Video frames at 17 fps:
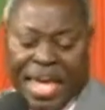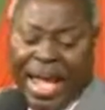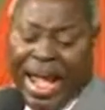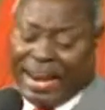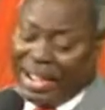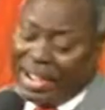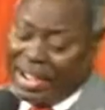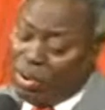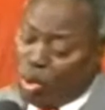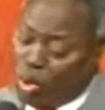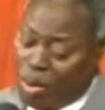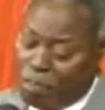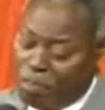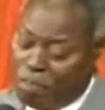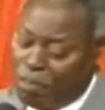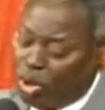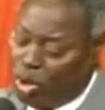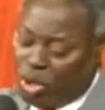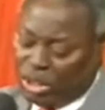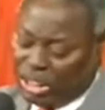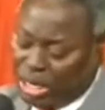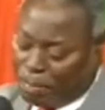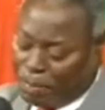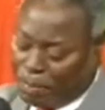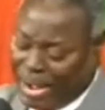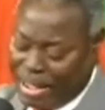And I will
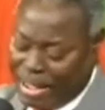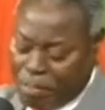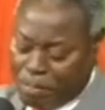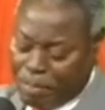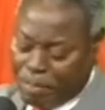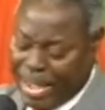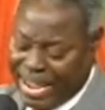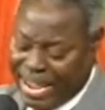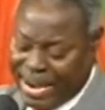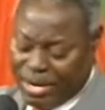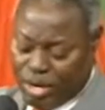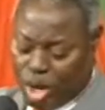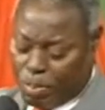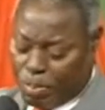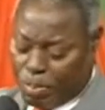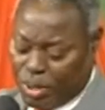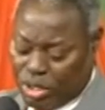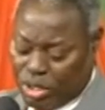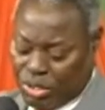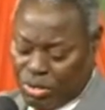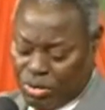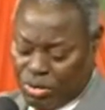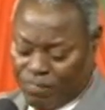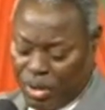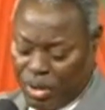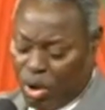multiply men upon
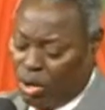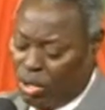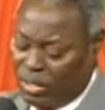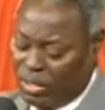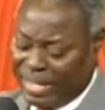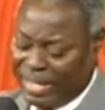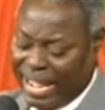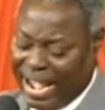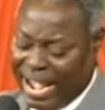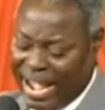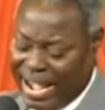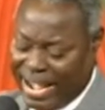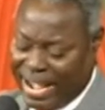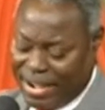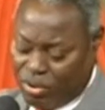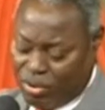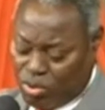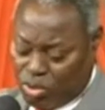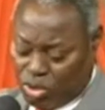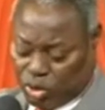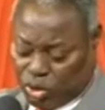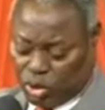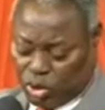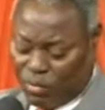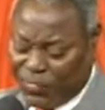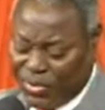you, all the
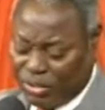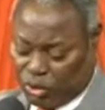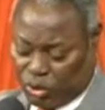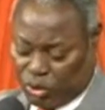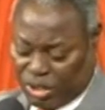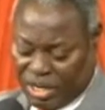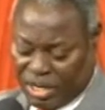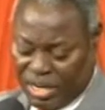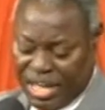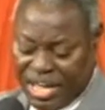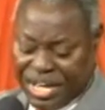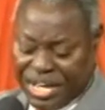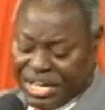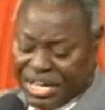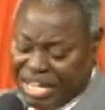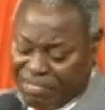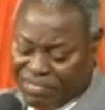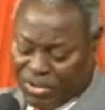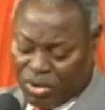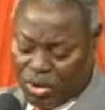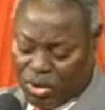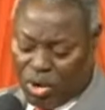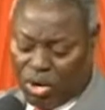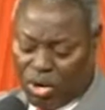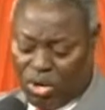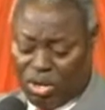house of Israel even
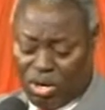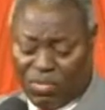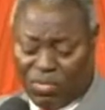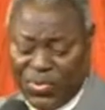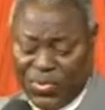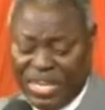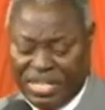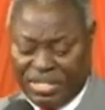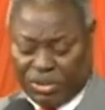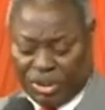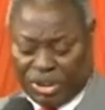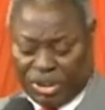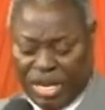all of it.